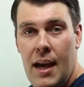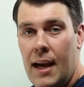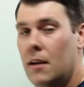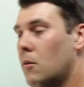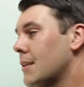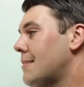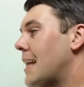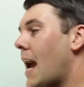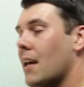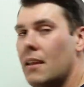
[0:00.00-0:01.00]
I know
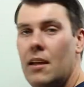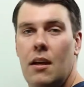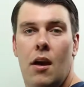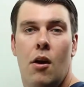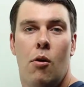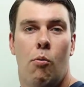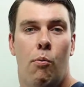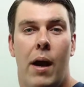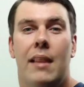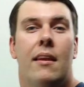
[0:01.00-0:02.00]
exactly
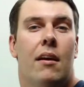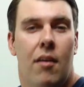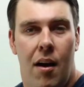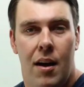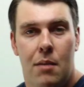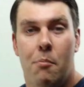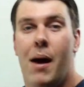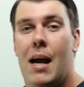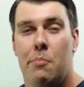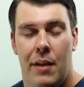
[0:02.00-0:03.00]
when they're on
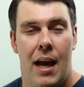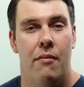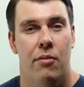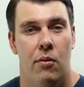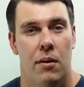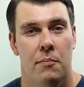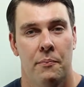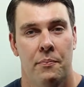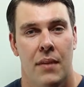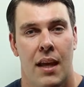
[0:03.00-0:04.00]
my platform,
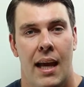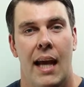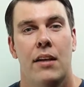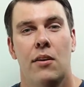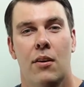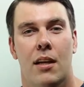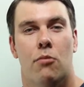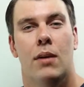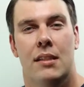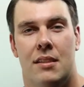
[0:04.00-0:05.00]
and you
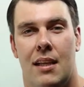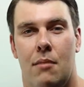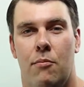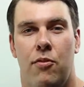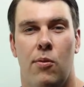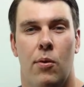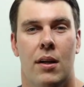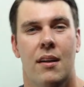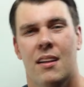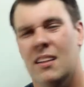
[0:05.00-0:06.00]
can reach them
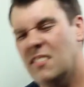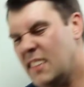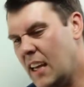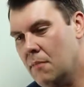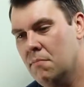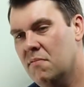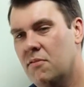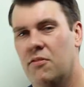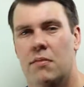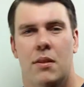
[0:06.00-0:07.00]
for, let's say,
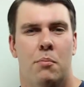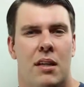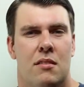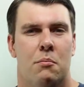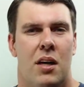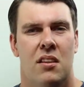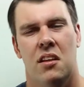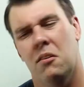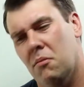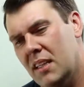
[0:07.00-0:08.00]
$50 a month.
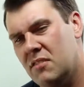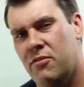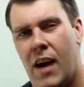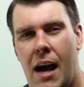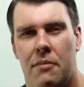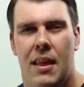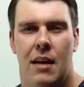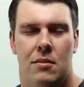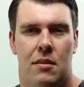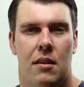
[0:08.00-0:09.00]
You can reach
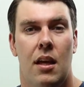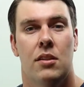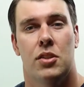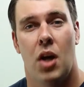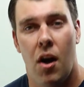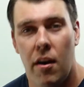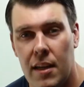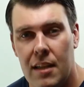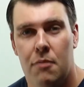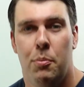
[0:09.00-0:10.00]
5,000
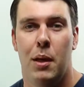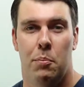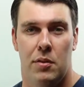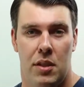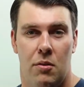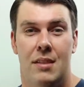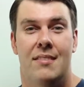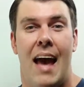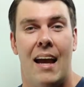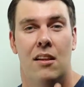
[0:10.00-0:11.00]
targeted people. You know
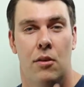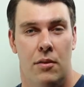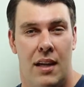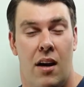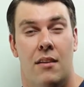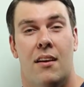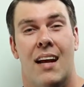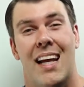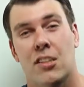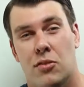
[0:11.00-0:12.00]
exactly who they are. They're
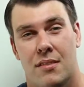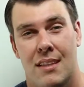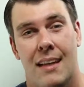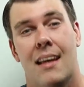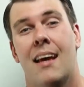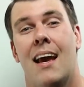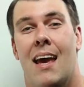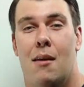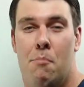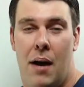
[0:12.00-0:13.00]
interested
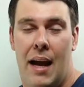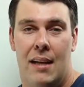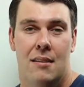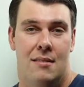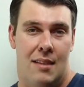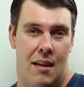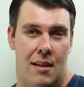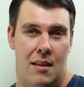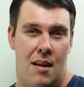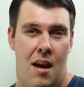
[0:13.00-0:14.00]
in buying and
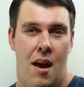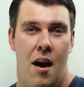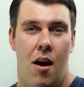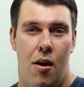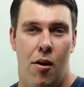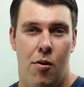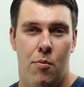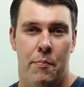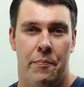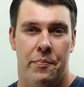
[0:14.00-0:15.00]
selling a
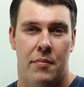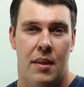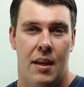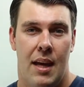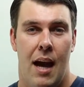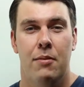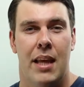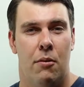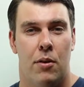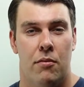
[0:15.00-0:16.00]
home. How would
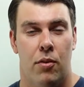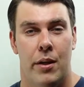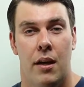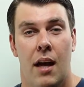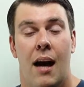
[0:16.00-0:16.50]
that work for you?